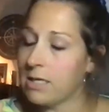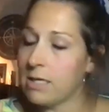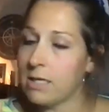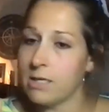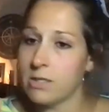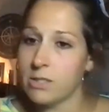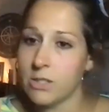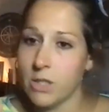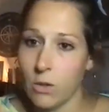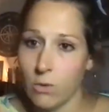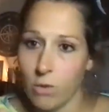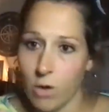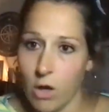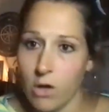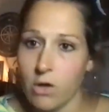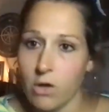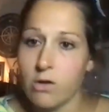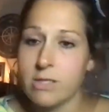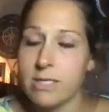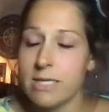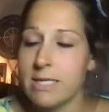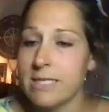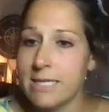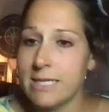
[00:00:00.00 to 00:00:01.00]
So know your
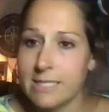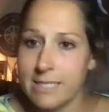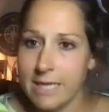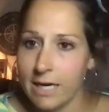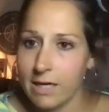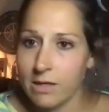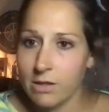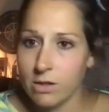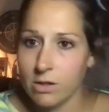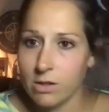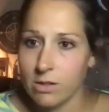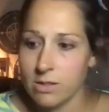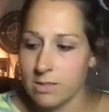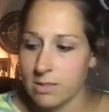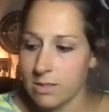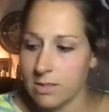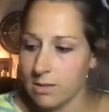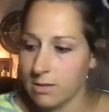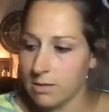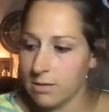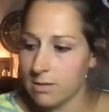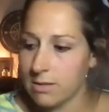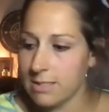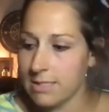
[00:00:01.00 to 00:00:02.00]
Zensi standards.
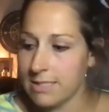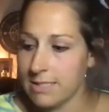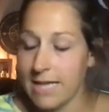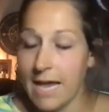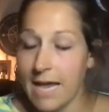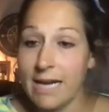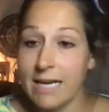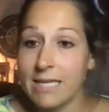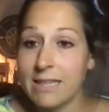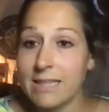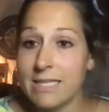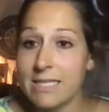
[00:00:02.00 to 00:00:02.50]
Setting